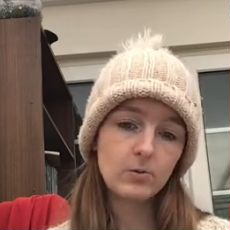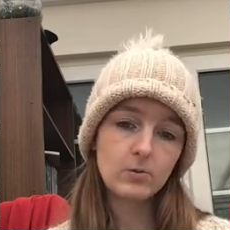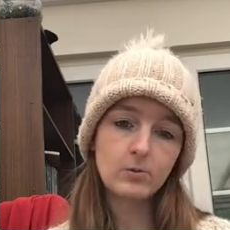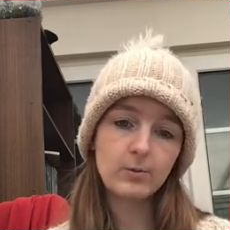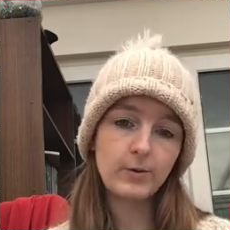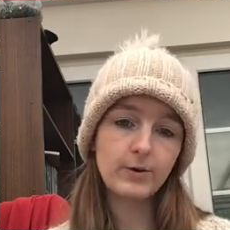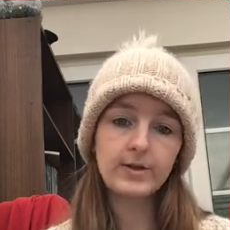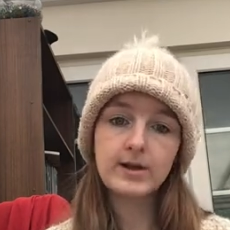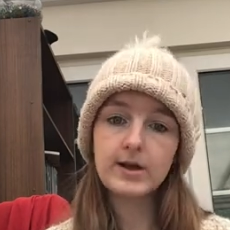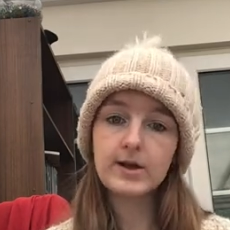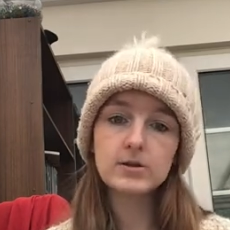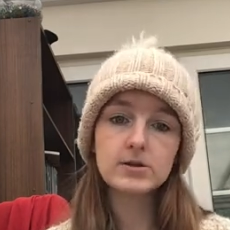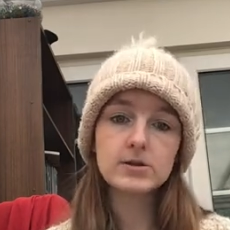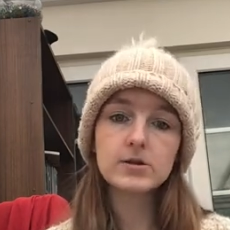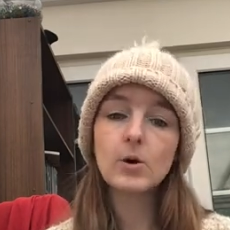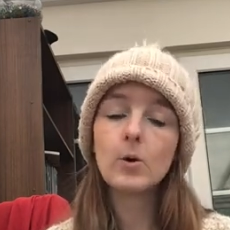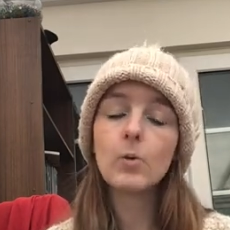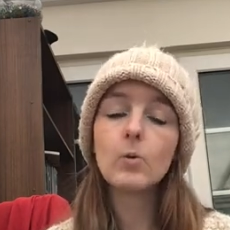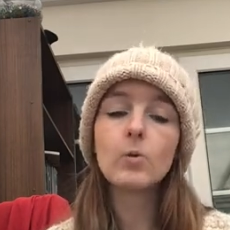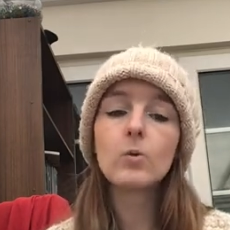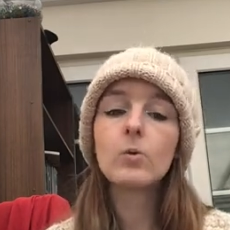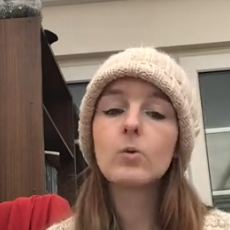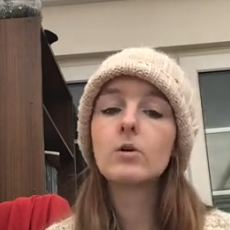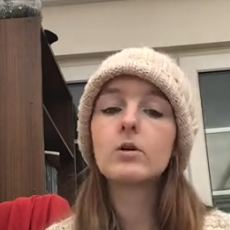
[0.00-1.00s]
When that's
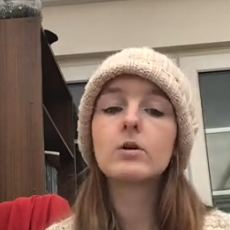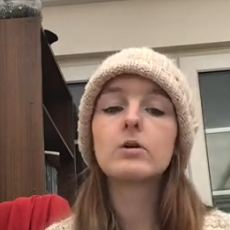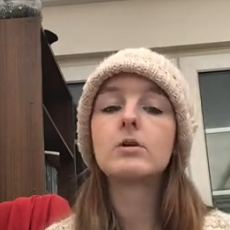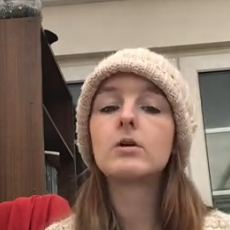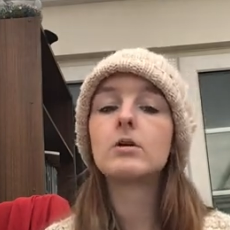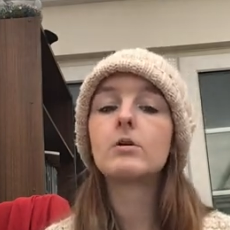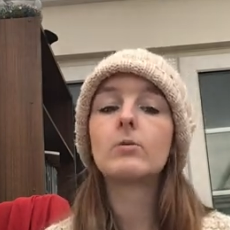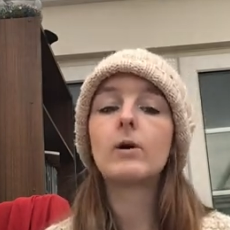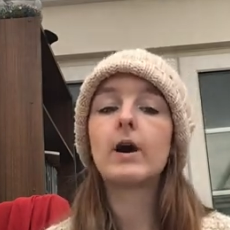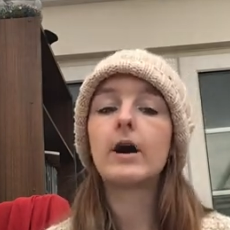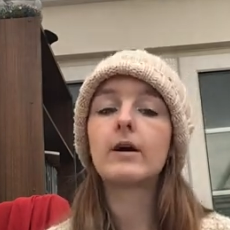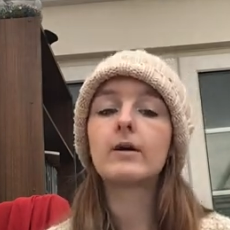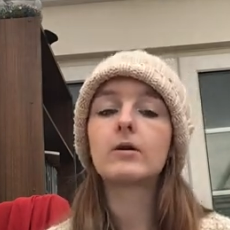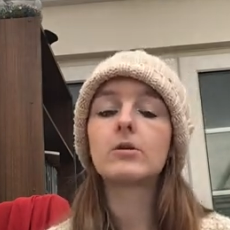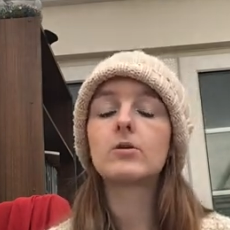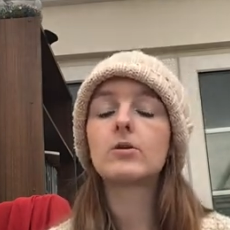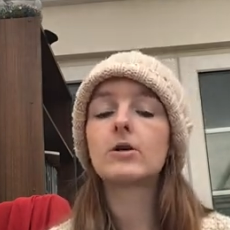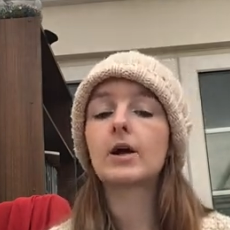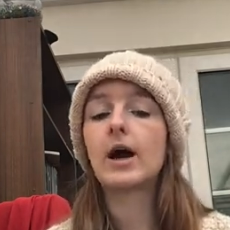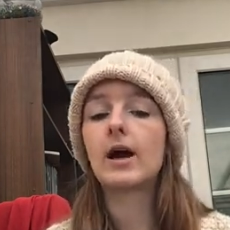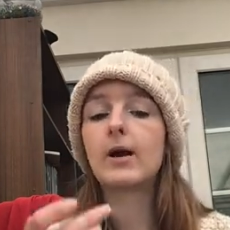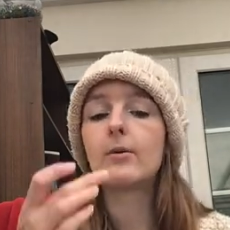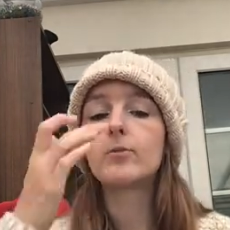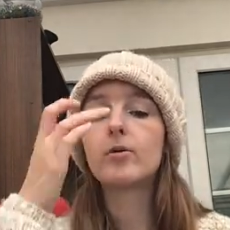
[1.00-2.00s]
all I knew where I could
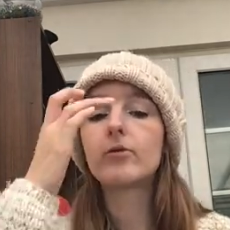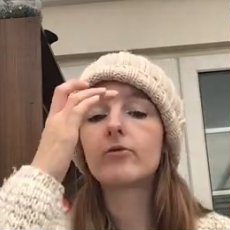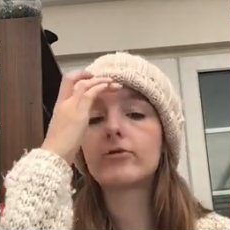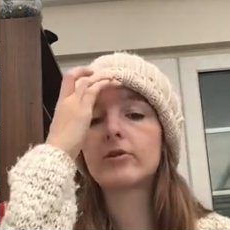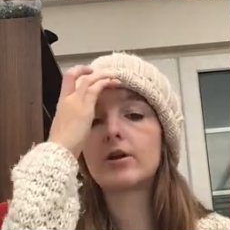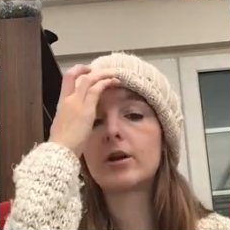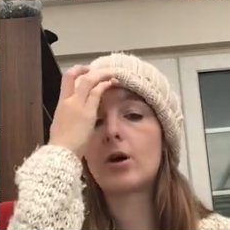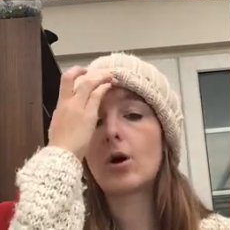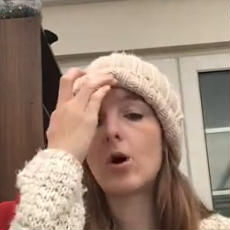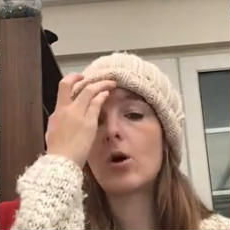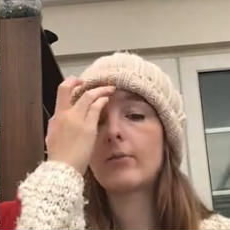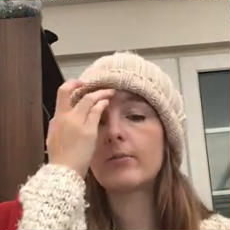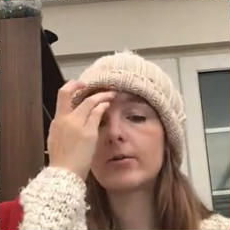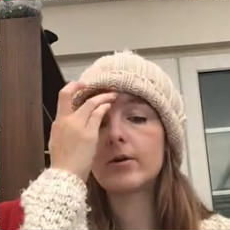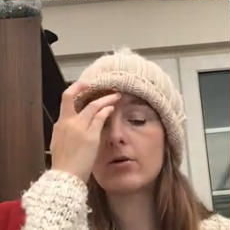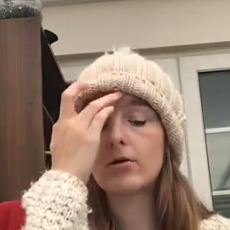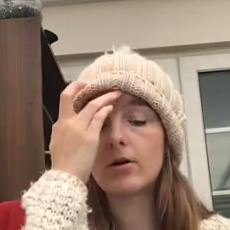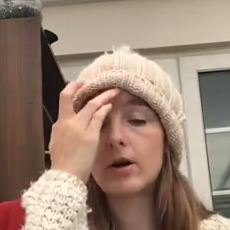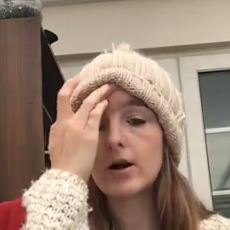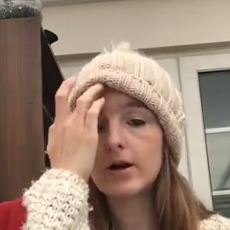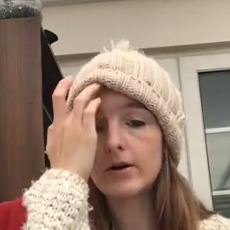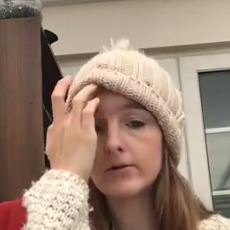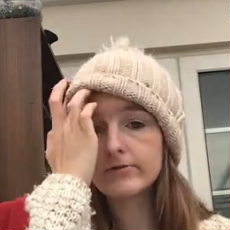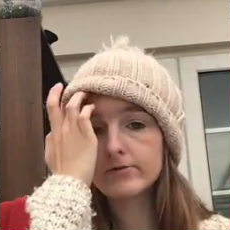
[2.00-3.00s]
get them other than
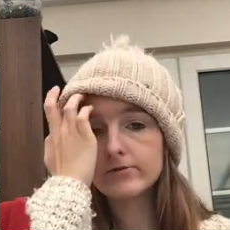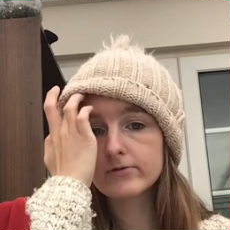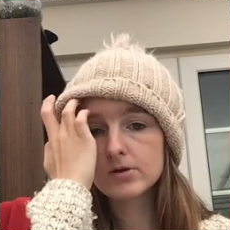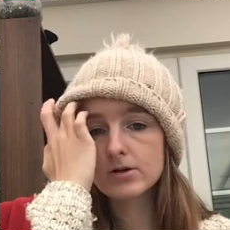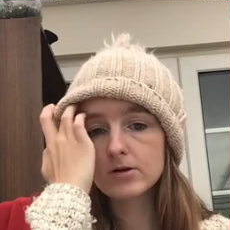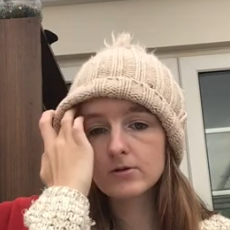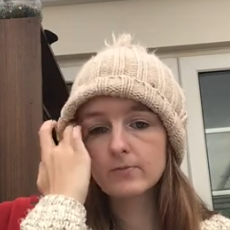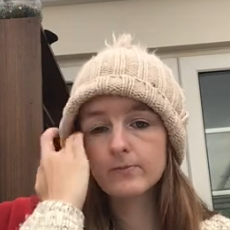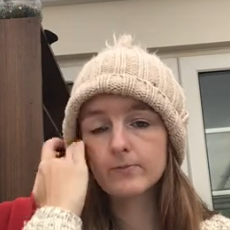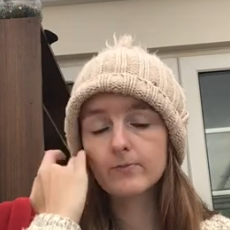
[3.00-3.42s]
Hobbycraft.